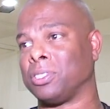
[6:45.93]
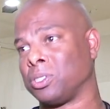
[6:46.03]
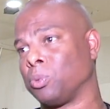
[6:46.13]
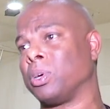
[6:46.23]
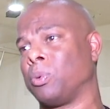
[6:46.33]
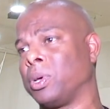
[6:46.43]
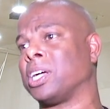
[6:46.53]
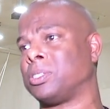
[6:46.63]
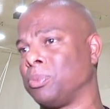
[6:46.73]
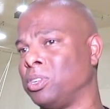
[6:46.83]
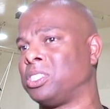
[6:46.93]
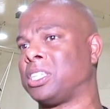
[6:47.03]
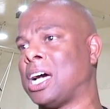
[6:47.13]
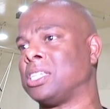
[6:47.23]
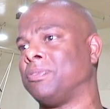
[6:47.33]
and so we we got some good
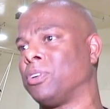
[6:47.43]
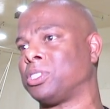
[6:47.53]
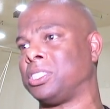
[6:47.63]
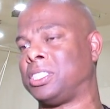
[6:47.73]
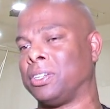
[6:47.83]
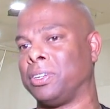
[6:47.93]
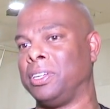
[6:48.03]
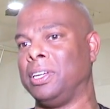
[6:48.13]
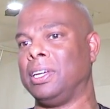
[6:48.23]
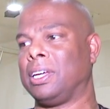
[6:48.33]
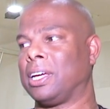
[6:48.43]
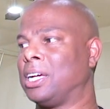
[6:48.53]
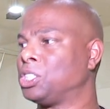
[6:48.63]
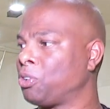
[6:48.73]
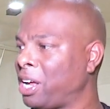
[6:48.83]
size and versatility,
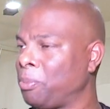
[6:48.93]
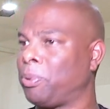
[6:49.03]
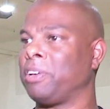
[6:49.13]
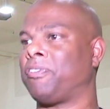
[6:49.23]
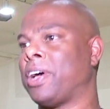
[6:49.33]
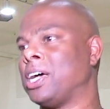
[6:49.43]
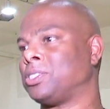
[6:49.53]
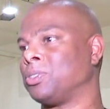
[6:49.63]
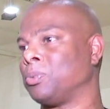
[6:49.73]
and trying to play faster.